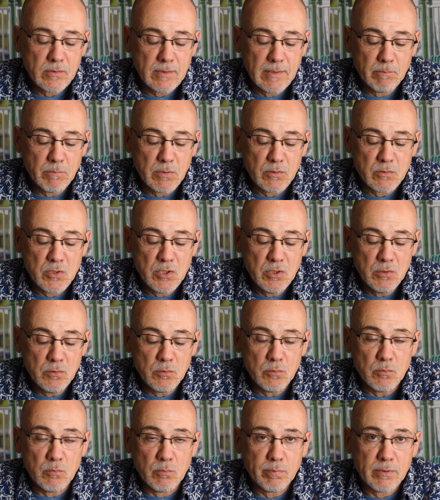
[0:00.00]
number
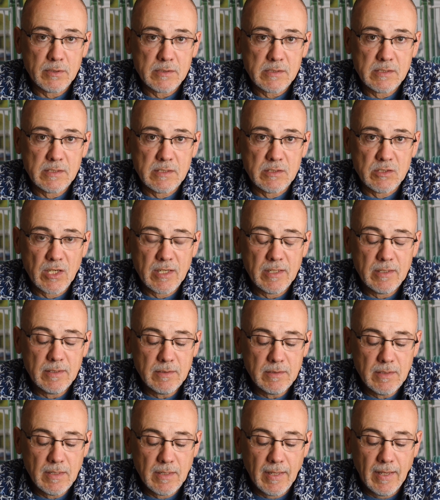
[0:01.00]
2, Prissy
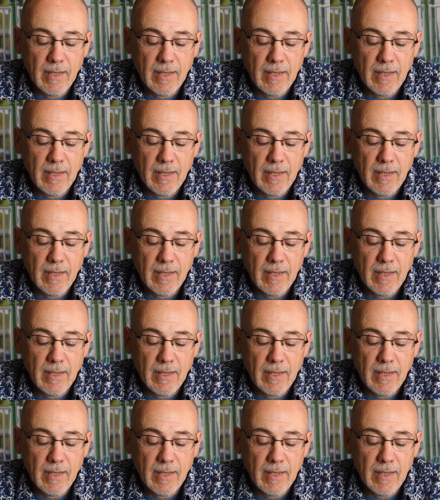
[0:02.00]
Jaden,